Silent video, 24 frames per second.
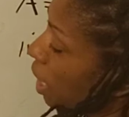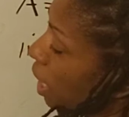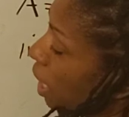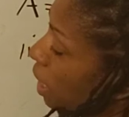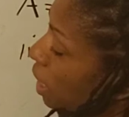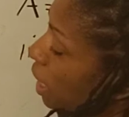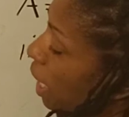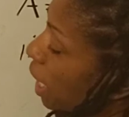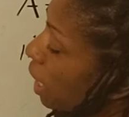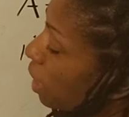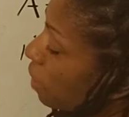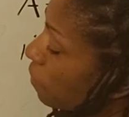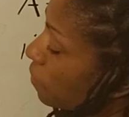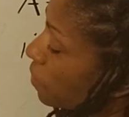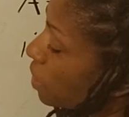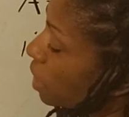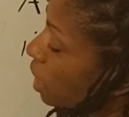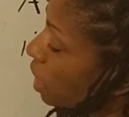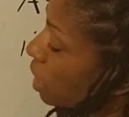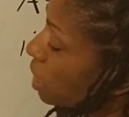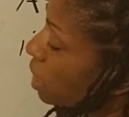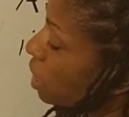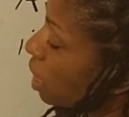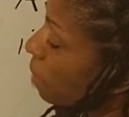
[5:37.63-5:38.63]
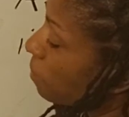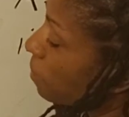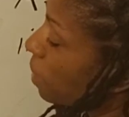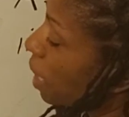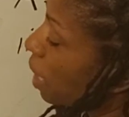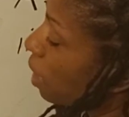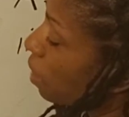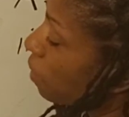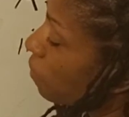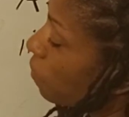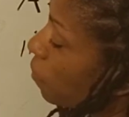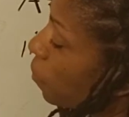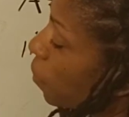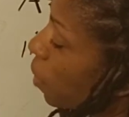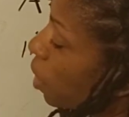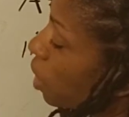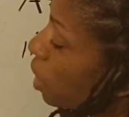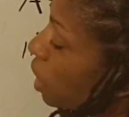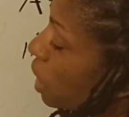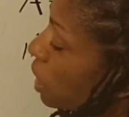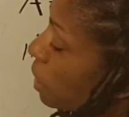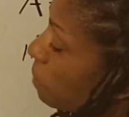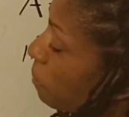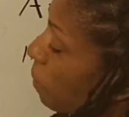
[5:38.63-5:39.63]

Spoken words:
Negative 6 times negative 1 is